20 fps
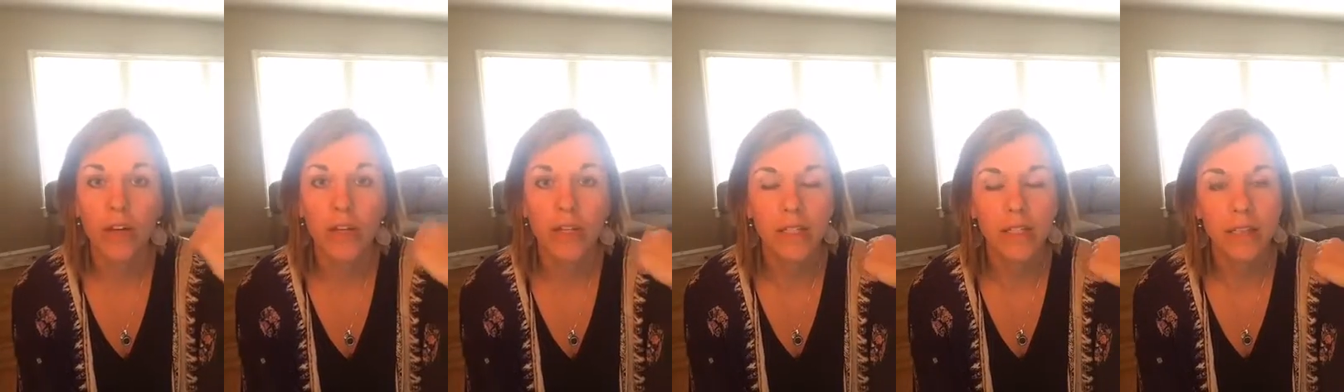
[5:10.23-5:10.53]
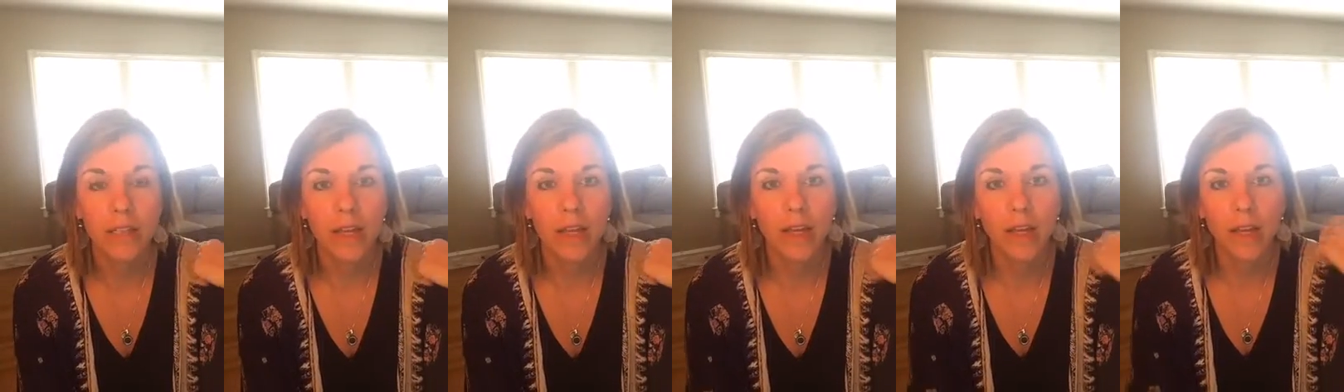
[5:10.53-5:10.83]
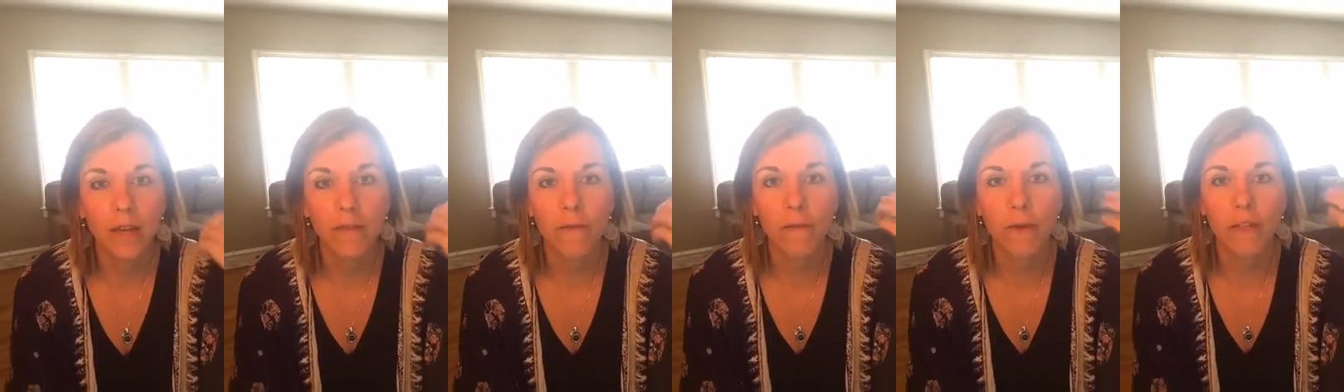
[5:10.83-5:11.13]
is like
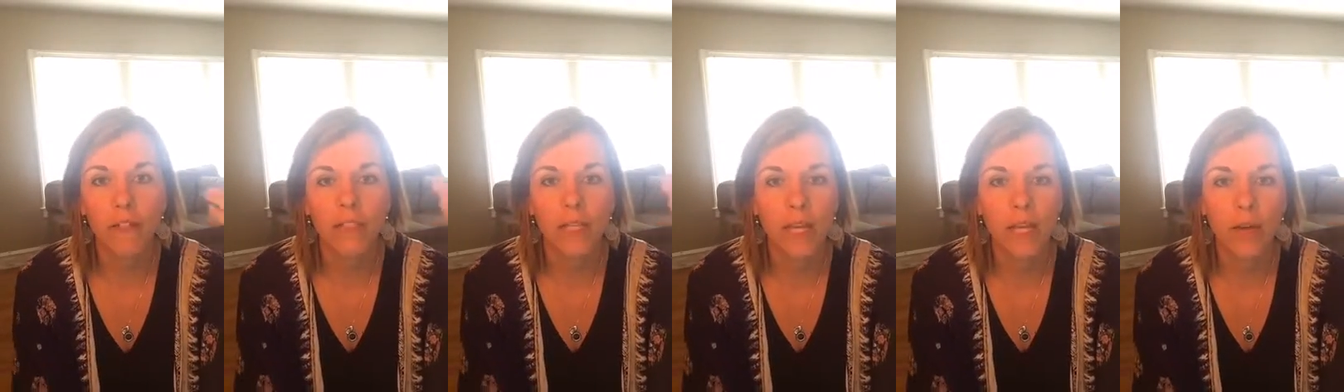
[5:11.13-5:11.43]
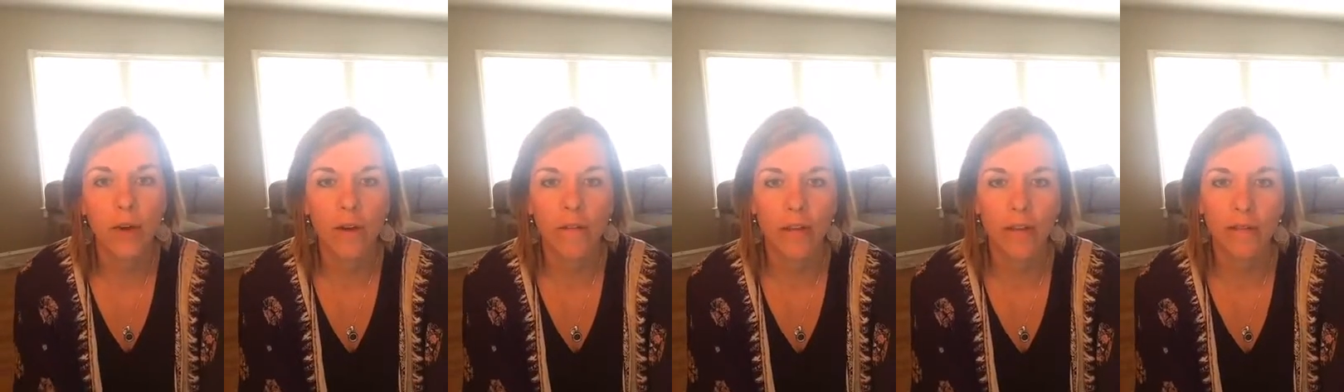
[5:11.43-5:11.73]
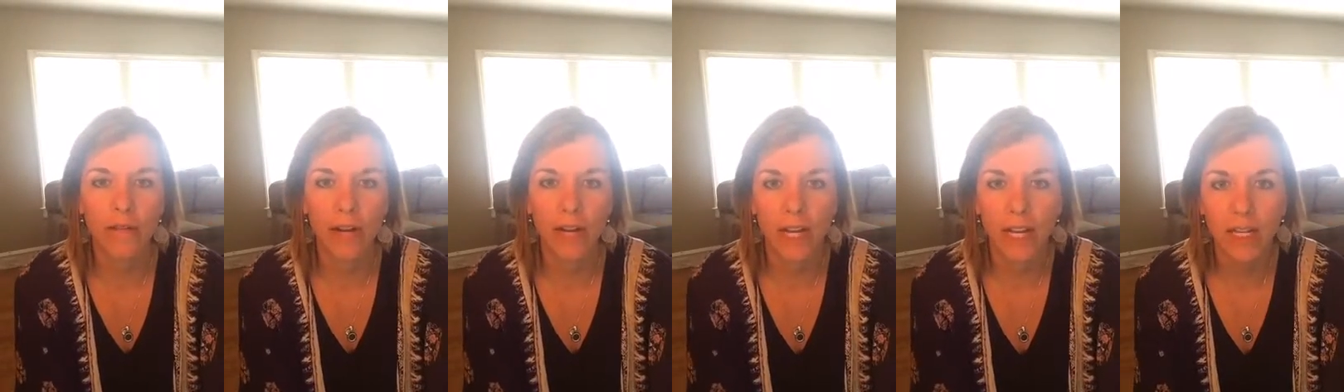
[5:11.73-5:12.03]
if, say you have a
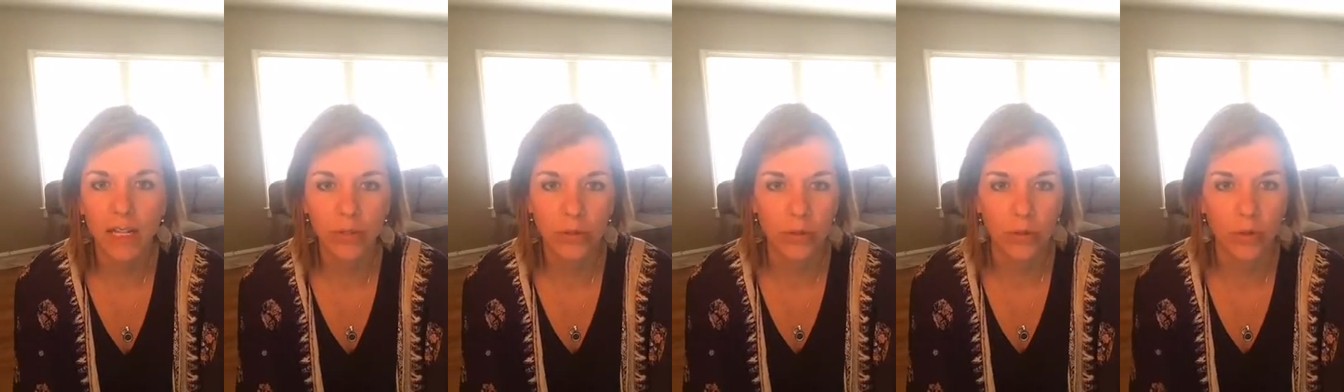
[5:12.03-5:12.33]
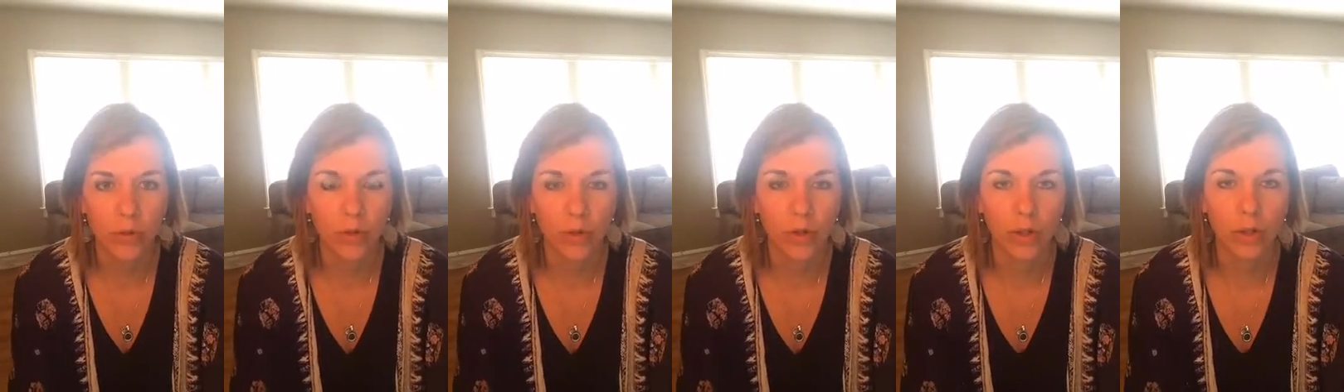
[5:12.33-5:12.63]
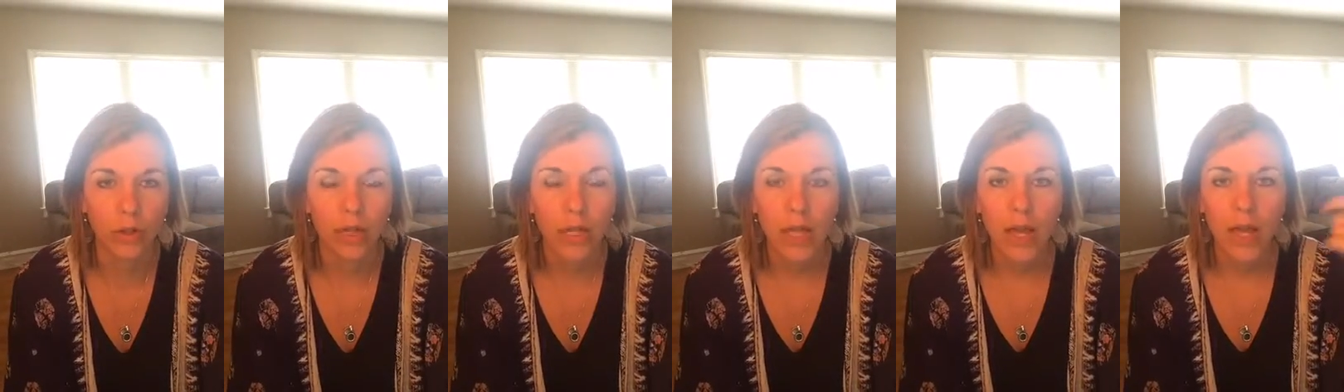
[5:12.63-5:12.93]
financial
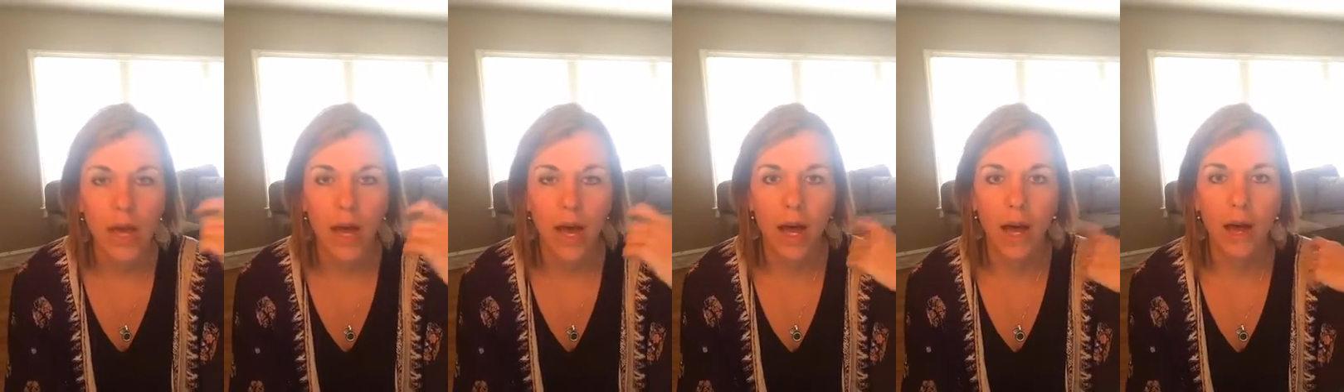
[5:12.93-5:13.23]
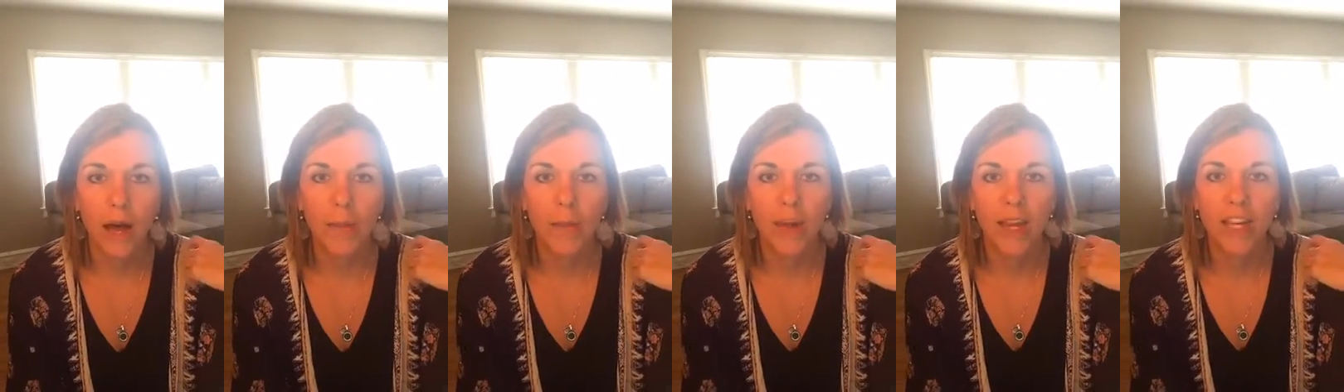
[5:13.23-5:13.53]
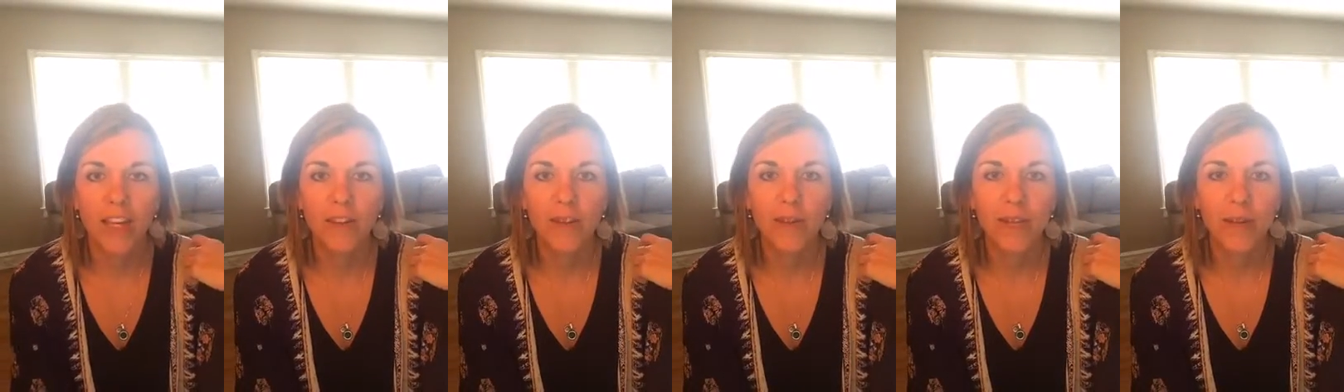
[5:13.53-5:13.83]
goal,
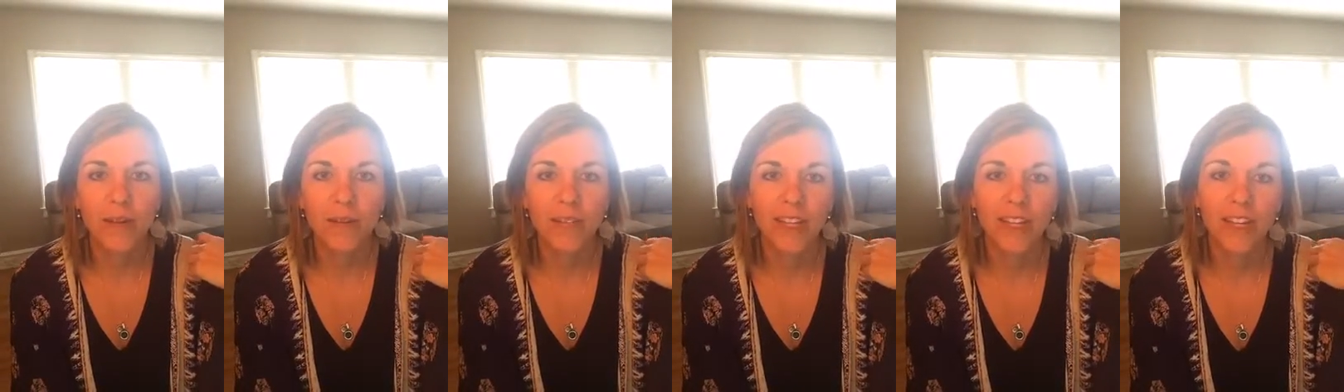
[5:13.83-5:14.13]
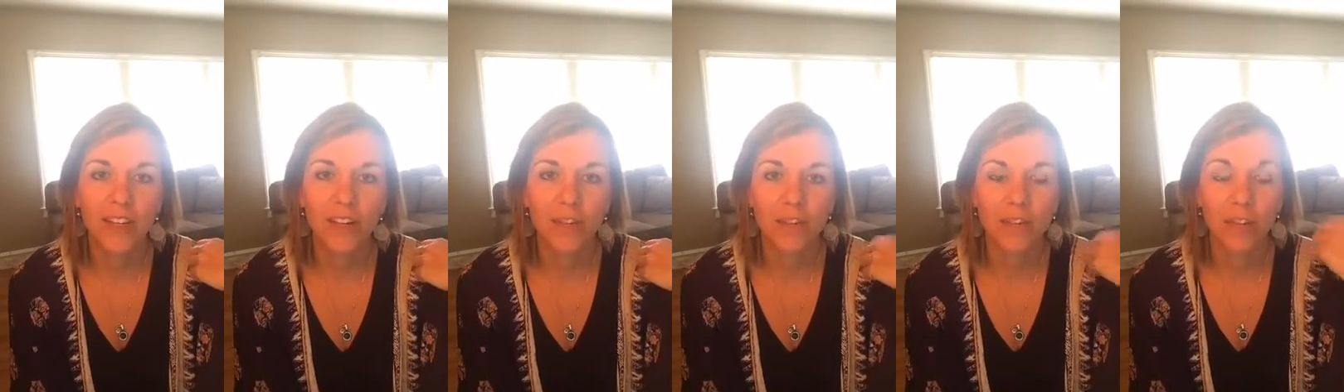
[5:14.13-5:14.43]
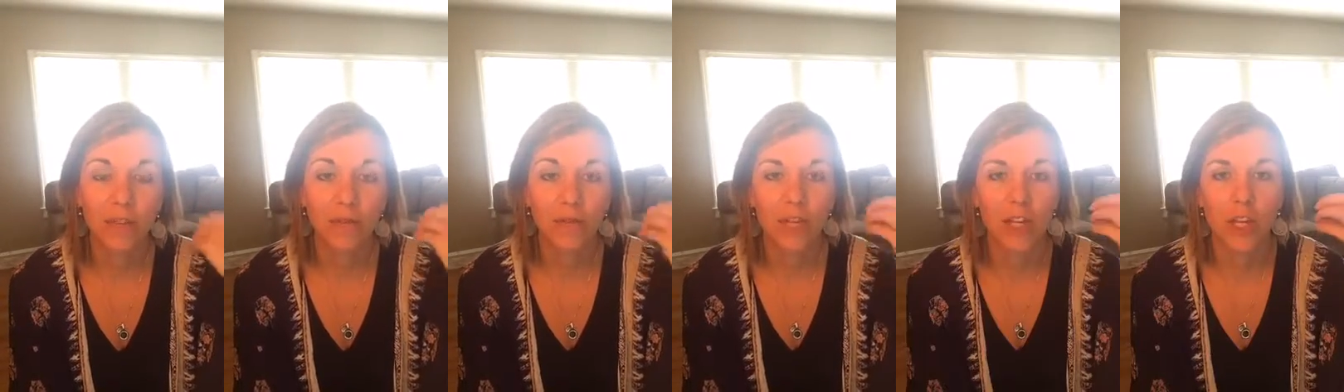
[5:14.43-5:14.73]
and you keep telling
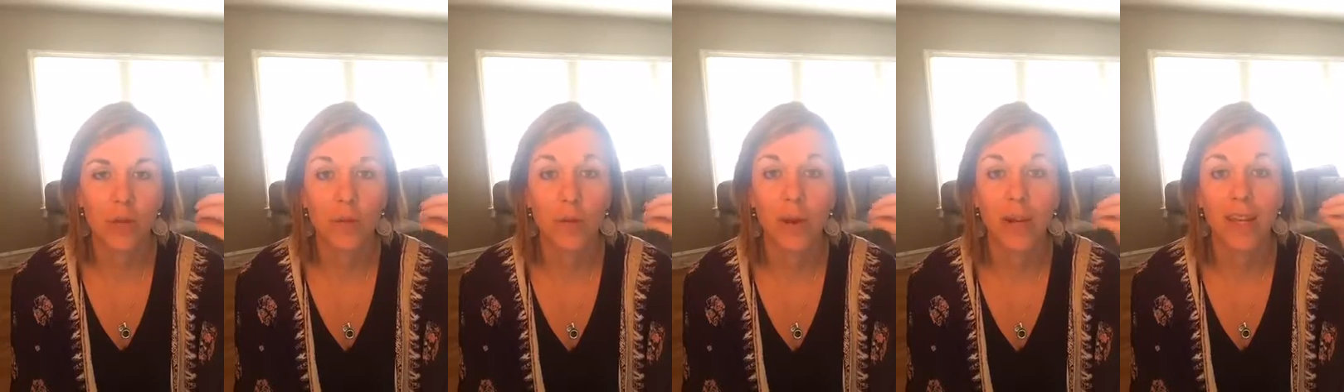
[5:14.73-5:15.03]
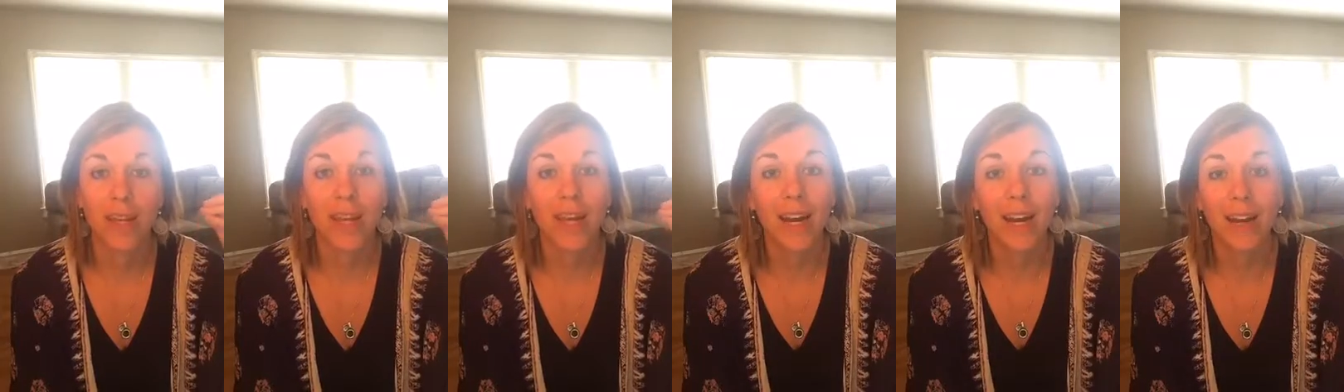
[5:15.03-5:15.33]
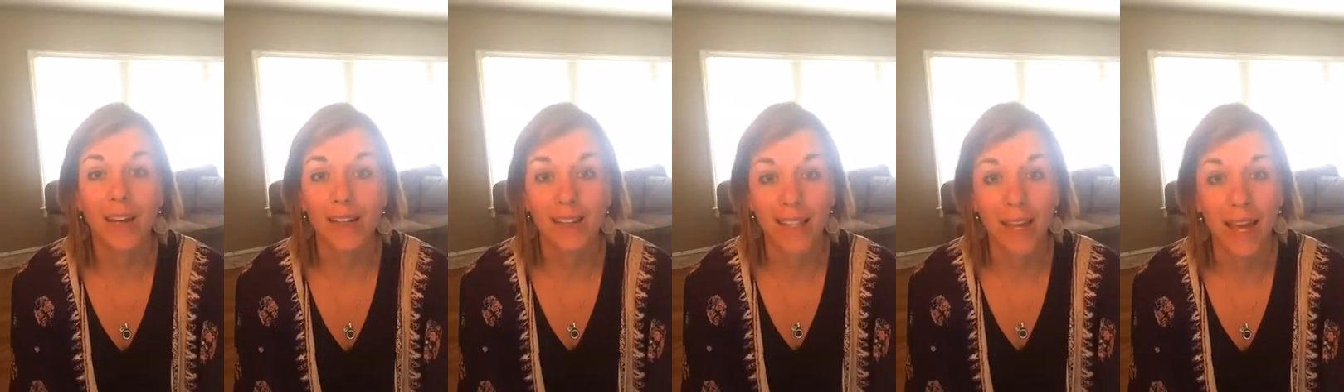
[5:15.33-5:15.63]
yourself that you want to get out
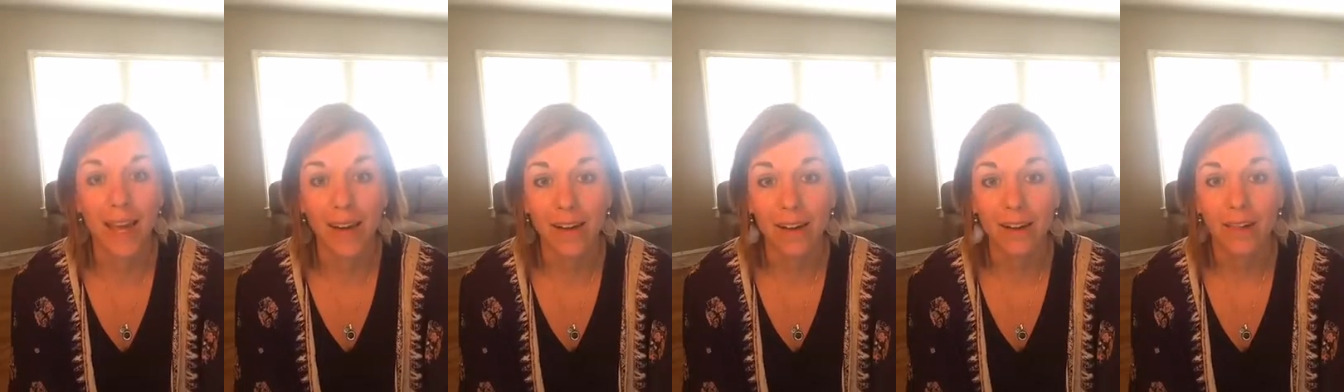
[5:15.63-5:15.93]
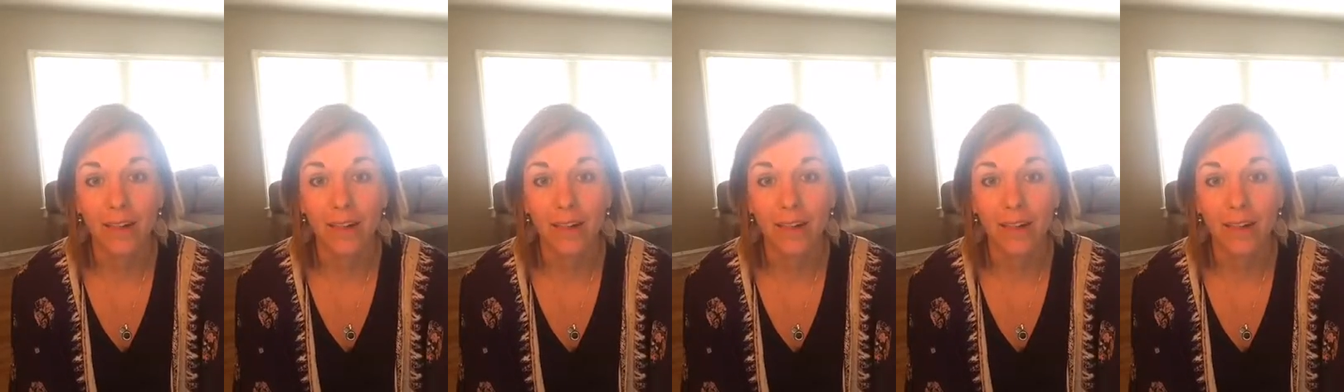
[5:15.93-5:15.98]
of debt.